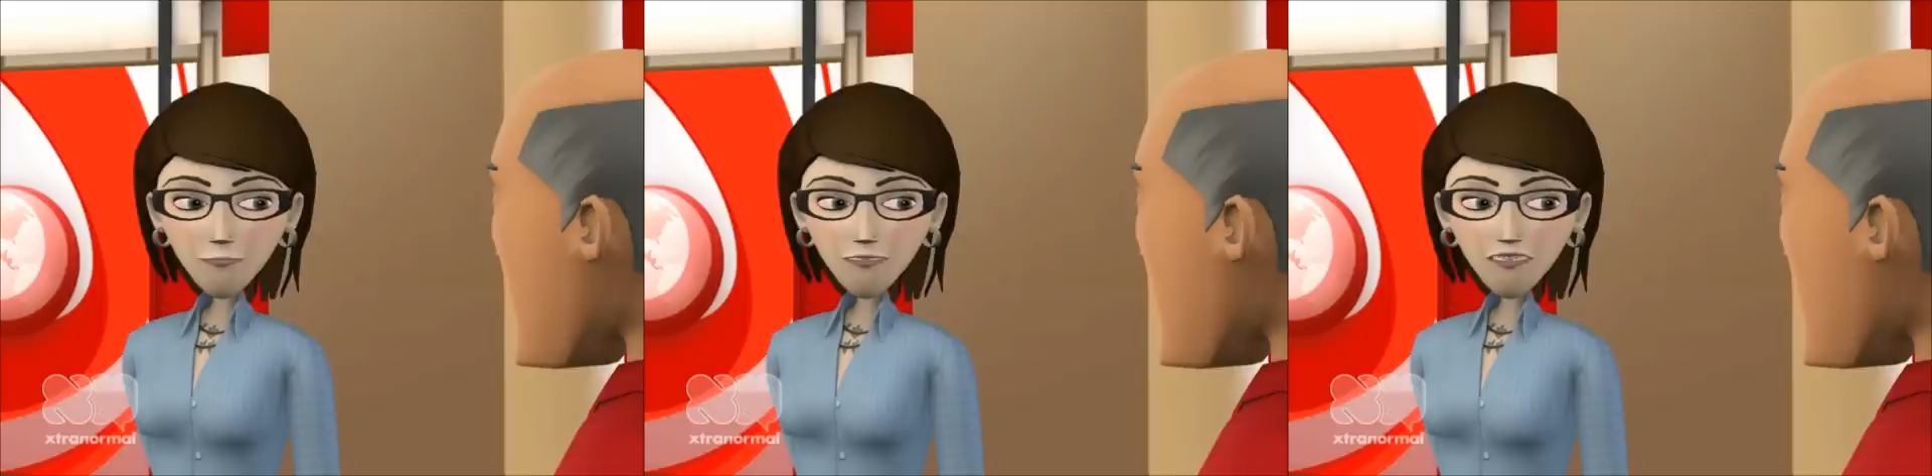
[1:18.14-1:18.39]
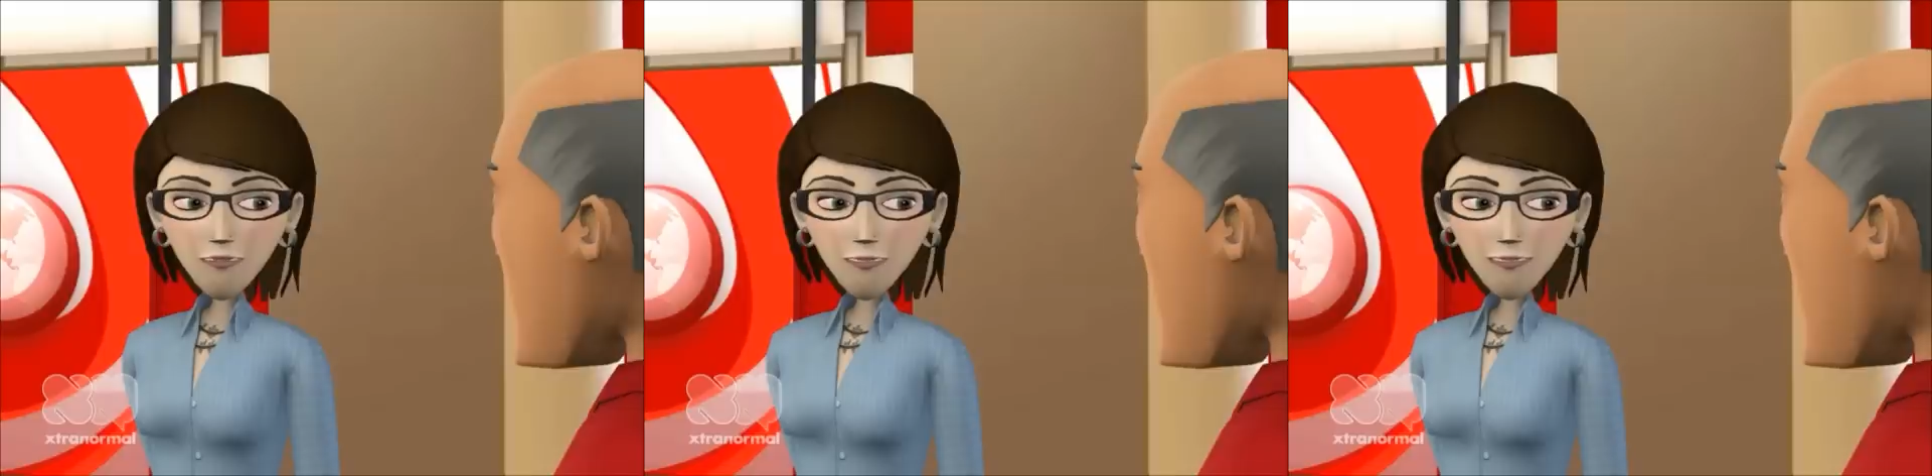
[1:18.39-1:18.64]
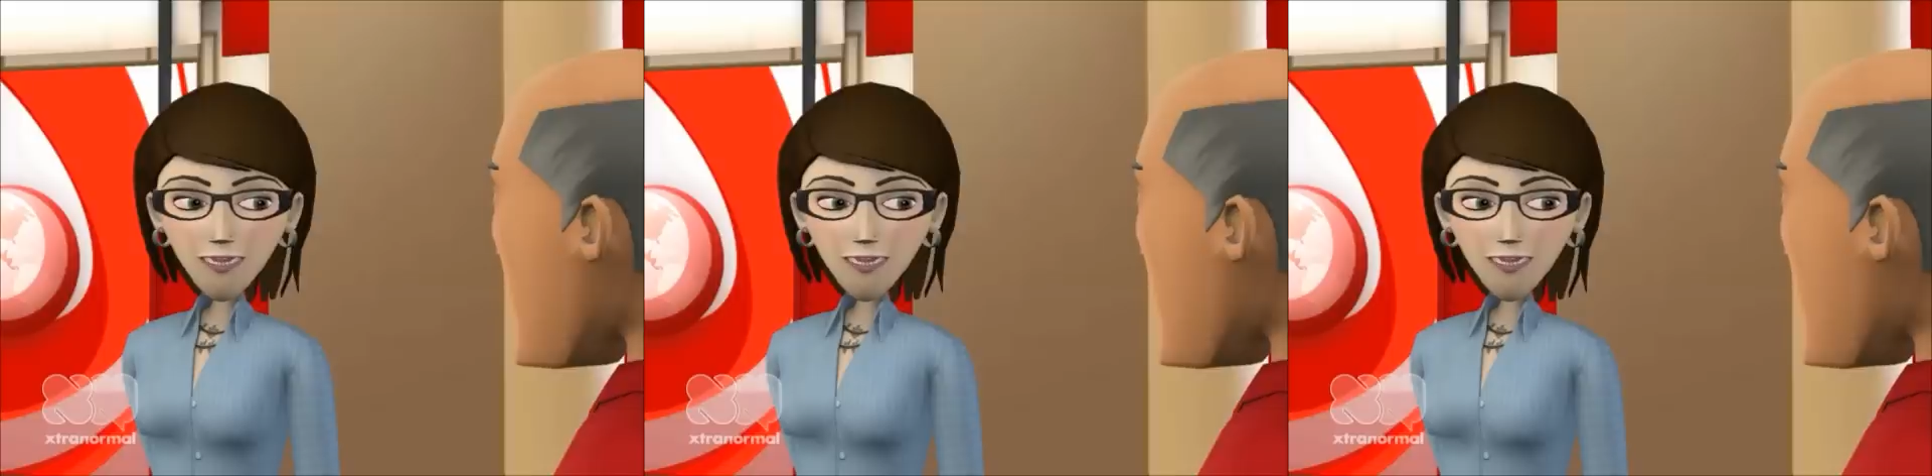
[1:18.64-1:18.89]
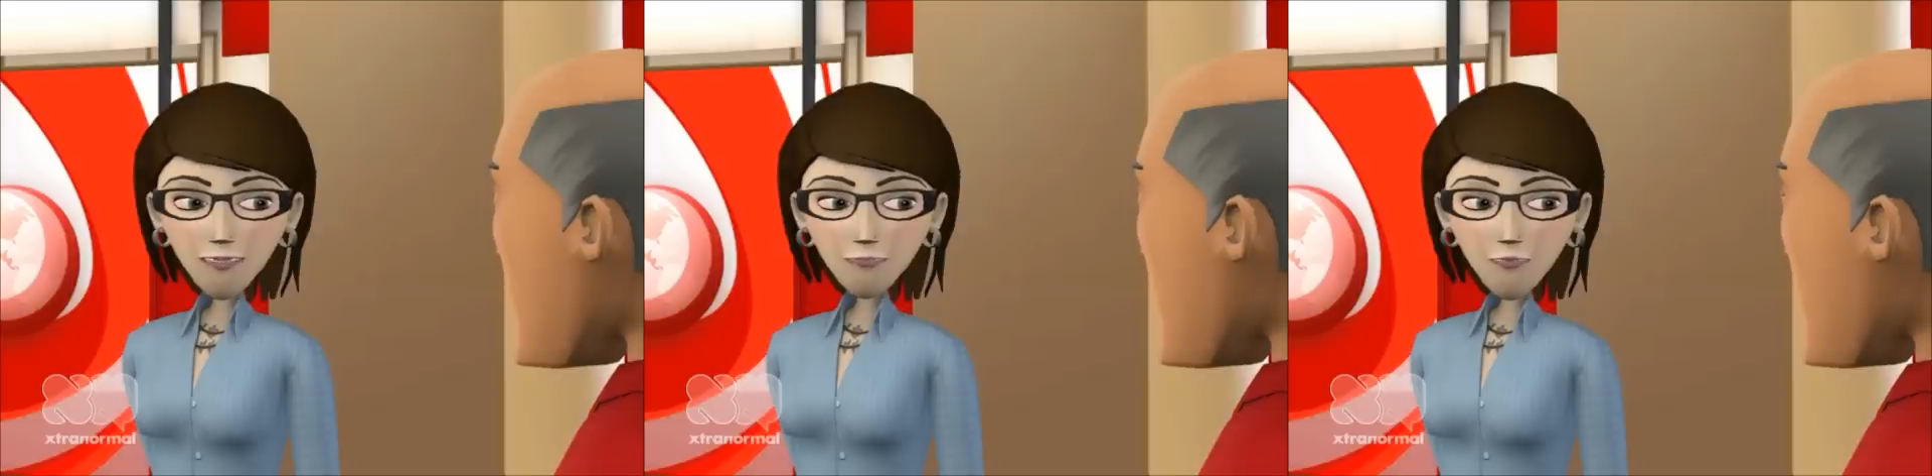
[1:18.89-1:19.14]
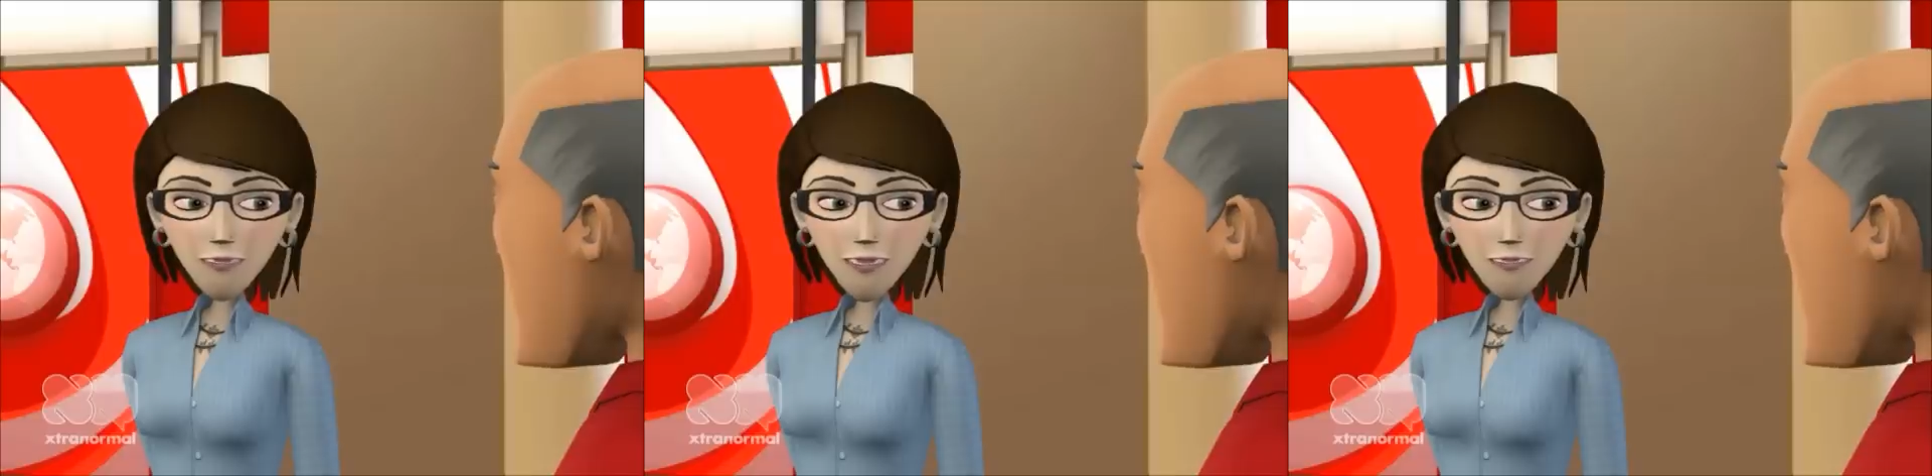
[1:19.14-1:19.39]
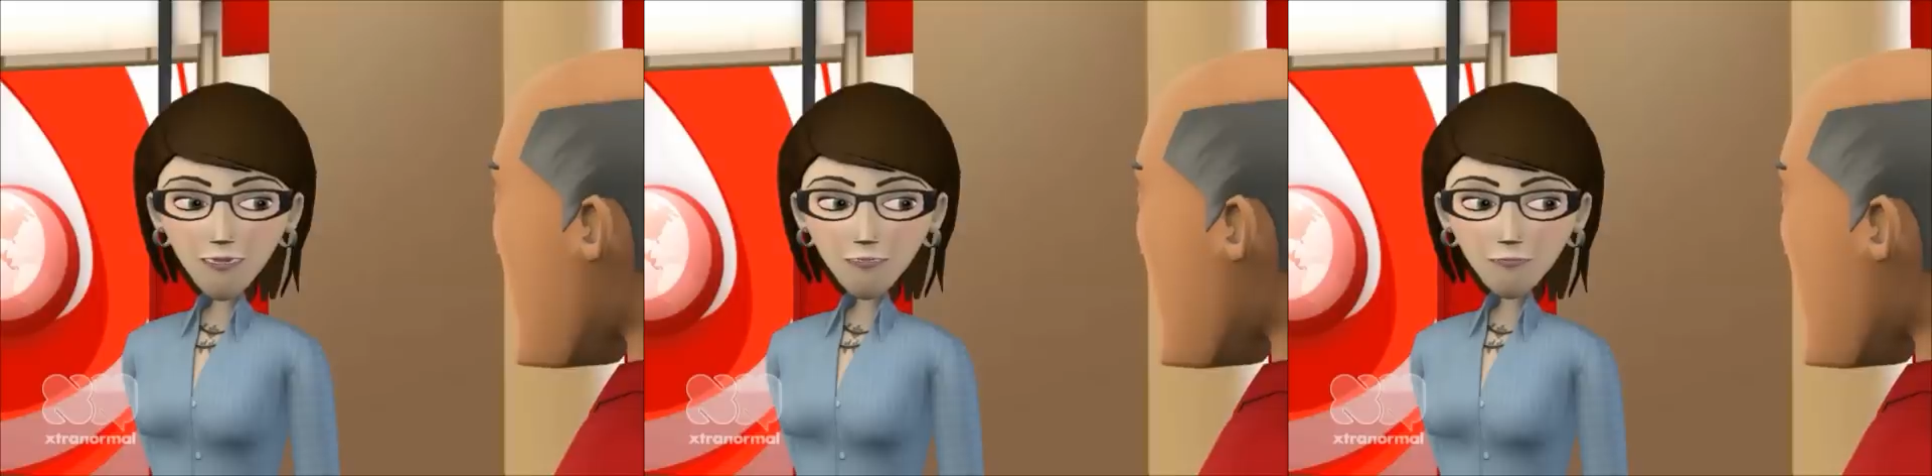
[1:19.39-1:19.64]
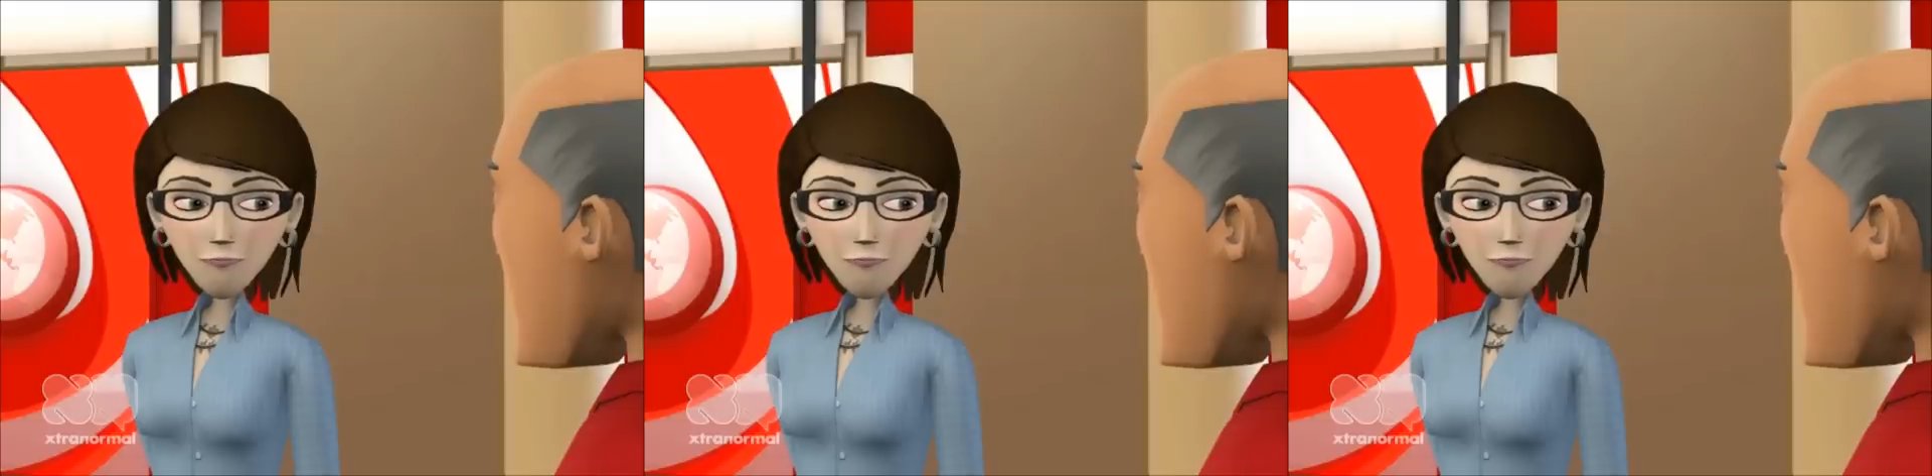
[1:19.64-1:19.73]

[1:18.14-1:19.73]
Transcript: So why, then?